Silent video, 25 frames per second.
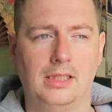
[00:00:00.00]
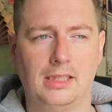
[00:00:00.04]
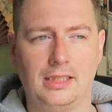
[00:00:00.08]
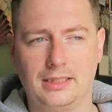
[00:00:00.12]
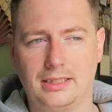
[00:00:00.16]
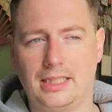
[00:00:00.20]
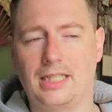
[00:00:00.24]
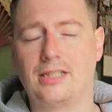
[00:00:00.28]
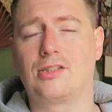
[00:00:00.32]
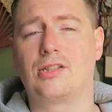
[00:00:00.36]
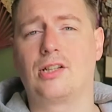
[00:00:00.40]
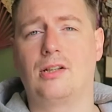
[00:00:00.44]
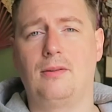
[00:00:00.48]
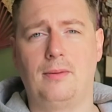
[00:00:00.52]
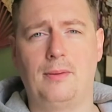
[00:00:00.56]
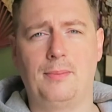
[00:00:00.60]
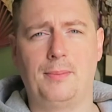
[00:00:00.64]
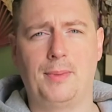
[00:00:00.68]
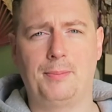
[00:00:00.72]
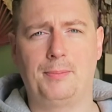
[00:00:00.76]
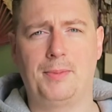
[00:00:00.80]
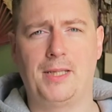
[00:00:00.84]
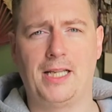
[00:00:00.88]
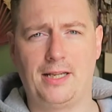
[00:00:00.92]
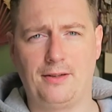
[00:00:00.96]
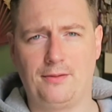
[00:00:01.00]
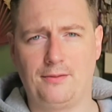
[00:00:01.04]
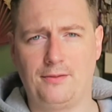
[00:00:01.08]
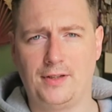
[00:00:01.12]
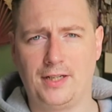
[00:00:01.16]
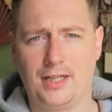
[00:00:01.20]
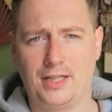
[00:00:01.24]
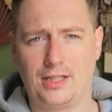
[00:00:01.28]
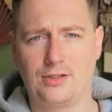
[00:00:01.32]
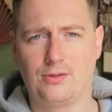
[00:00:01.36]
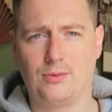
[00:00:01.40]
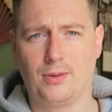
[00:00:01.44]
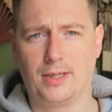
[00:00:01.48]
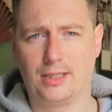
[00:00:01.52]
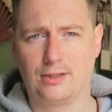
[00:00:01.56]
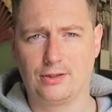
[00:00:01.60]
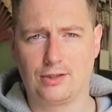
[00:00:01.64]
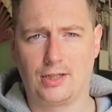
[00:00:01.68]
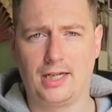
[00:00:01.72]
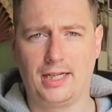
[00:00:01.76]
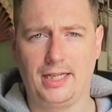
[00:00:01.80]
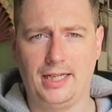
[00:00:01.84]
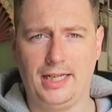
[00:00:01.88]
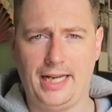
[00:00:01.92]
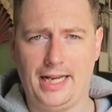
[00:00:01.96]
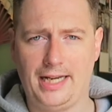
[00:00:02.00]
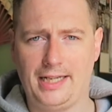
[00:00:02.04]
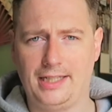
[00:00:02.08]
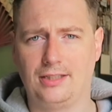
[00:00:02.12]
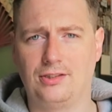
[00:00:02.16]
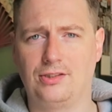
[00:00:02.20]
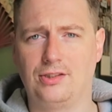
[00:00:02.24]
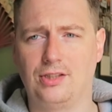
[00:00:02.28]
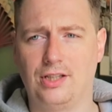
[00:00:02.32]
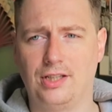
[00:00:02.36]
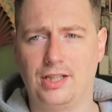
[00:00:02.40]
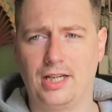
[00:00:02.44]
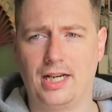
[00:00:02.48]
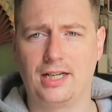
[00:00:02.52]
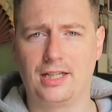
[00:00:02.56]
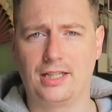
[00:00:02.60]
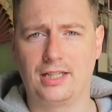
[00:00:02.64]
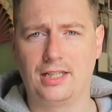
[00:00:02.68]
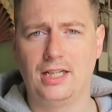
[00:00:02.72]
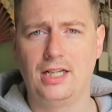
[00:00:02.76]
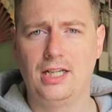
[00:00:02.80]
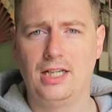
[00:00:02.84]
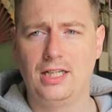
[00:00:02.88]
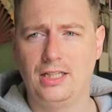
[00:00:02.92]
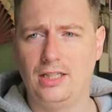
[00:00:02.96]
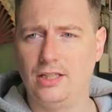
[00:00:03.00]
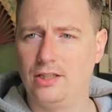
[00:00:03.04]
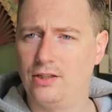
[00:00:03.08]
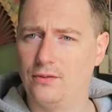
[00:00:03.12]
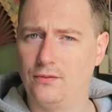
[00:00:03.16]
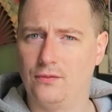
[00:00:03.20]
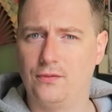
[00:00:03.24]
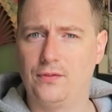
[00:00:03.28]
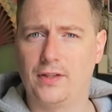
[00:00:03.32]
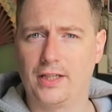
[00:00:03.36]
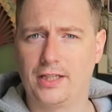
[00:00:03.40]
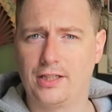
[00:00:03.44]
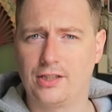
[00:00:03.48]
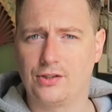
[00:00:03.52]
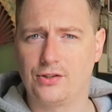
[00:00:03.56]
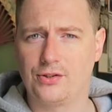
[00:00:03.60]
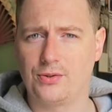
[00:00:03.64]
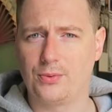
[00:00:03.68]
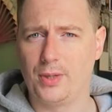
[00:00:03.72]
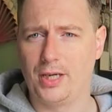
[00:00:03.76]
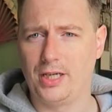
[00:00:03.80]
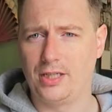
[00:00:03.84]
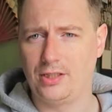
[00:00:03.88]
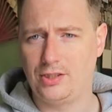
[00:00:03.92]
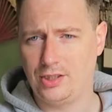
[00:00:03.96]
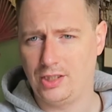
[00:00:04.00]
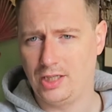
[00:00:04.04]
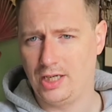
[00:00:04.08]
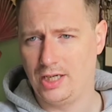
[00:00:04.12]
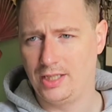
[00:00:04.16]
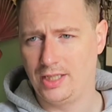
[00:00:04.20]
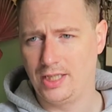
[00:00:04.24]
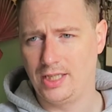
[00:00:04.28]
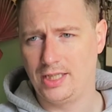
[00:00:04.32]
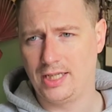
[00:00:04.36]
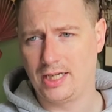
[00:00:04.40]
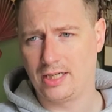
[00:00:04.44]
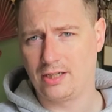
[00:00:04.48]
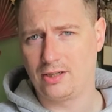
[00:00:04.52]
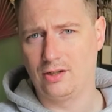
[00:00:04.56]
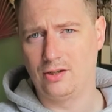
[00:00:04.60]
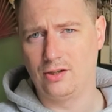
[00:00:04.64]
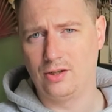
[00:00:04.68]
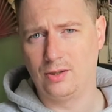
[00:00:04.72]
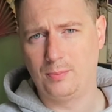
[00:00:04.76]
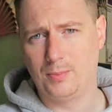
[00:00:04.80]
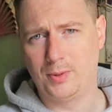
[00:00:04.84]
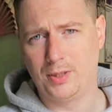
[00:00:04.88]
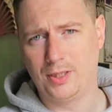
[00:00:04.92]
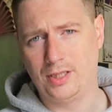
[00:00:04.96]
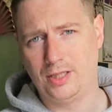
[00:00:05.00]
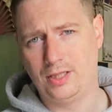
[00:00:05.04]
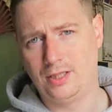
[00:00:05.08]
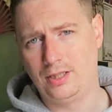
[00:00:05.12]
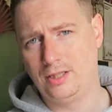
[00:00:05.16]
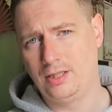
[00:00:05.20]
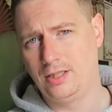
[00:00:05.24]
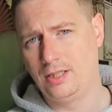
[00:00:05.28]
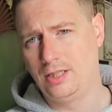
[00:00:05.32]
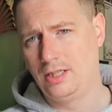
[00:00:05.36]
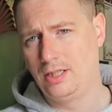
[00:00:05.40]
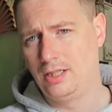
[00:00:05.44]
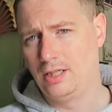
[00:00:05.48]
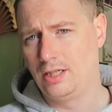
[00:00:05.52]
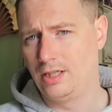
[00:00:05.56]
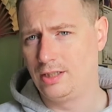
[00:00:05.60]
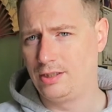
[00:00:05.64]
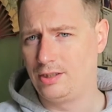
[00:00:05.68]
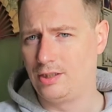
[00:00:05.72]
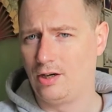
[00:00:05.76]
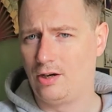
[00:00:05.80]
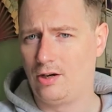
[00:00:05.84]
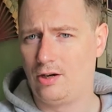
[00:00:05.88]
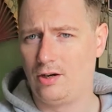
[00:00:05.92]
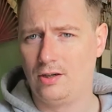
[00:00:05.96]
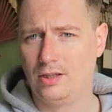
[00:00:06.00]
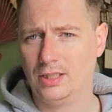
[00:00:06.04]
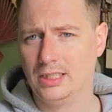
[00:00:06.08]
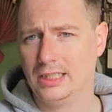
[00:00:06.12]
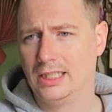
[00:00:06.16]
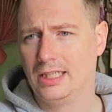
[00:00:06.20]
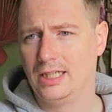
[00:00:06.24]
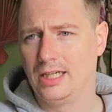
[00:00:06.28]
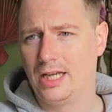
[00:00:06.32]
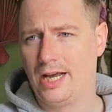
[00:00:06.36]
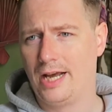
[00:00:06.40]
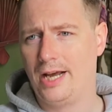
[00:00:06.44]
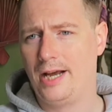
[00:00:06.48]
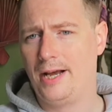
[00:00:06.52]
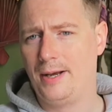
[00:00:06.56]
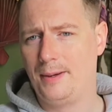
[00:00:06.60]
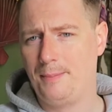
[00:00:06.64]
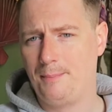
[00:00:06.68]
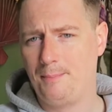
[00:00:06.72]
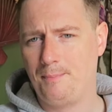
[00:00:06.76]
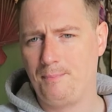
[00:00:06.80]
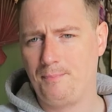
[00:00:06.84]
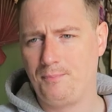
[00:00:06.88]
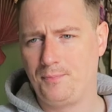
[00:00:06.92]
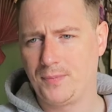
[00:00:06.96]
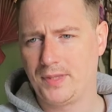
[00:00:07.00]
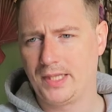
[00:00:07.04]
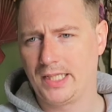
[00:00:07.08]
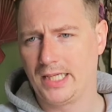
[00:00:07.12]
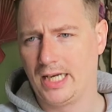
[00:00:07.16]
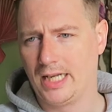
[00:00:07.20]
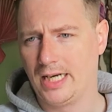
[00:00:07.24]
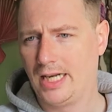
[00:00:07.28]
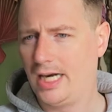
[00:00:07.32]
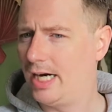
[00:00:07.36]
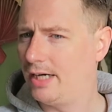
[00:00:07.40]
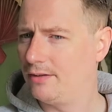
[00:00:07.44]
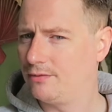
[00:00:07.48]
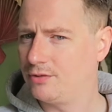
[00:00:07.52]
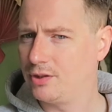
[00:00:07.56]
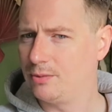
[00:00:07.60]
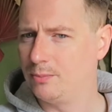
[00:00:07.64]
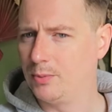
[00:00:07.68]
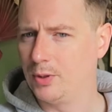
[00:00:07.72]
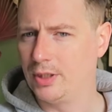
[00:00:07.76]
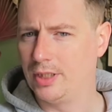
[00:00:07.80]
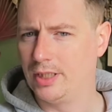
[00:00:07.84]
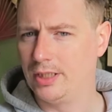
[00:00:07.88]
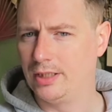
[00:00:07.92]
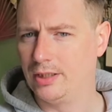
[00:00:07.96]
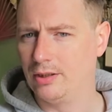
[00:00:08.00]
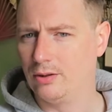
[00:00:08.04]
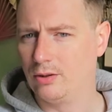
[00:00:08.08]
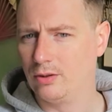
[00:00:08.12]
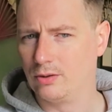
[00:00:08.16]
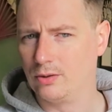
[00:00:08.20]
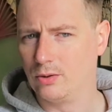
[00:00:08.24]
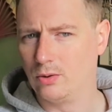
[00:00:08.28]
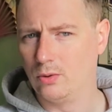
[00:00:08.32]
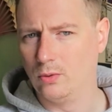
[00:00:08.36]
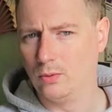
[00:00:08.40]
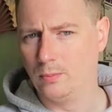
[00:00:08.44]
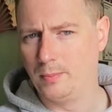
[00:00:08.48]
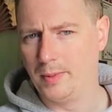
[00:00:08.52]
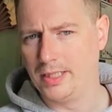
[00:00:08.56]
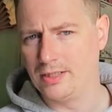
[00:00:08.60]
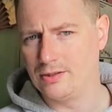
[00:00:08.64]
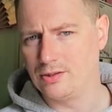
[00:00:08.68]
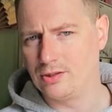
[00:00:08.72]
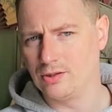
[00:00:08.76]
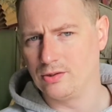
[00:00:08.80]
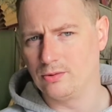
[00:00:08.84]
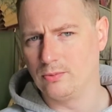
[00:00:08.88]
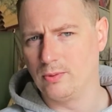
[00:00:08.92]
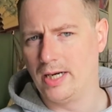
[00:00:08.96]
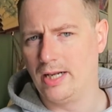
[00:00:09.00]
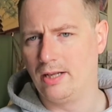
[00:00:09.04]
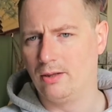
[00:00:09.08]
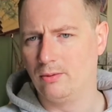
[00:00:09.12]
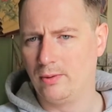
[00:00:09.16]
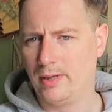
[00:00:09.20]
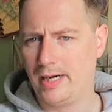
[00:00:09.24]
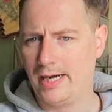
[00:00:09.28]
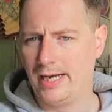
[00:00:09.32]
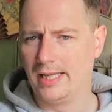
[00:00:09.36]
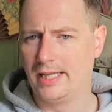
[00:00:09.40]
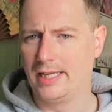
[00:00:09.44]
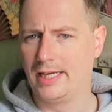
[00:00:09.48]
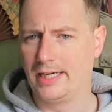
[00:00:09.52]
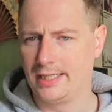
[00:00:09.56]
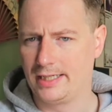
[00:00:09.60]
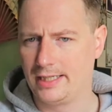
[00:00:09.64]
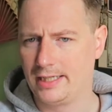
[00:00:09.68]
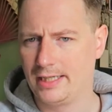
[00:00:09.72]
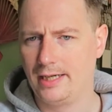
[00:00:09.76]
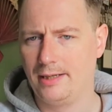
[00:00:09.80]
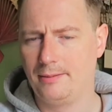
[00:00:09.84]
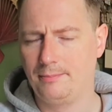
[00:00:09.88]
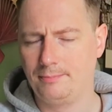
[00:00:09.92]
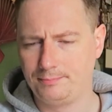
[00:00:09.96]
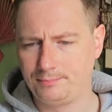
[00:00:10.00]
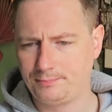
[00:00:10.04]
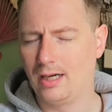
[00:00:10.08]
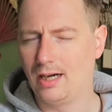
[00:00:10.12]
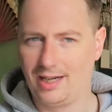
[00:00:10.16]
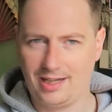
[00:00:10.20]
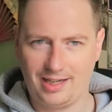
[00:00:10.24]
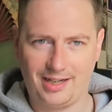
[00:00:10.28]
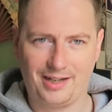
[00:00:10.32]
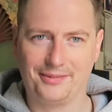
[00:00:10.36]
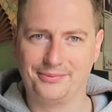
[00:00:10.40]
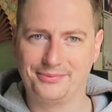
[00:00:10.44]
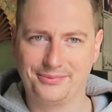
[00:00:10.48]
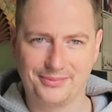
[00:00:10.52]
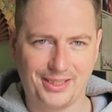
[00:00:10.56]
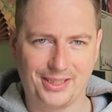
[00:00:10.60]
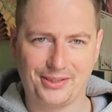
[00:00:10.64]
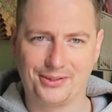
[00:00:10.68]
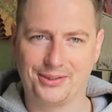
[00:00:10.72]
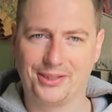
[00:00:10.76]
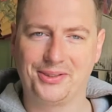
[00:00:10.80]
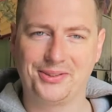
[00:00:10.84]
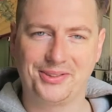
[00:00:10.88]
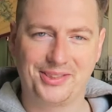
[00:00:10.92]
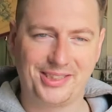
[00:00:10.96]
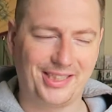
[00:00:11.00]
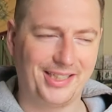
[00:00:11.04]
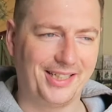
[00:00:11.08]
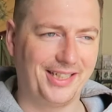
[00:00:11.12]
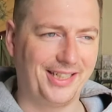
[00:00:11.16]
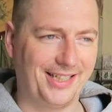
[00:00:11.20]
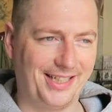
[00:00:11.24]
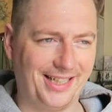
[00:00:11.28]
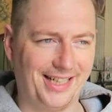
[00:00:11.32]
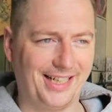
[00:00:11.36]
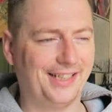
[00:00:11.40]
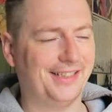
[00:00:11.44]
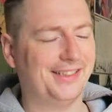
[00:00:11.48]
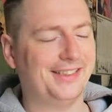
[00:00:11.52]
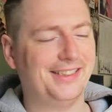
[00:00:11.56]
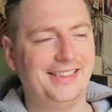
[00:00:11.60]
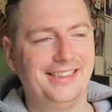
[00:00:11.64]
That's going to be my plan for next week. Try and get it so that you can flick a switch and then that can open a door. And I have some other little cool bits as well, where like, I'll tell you, yeah.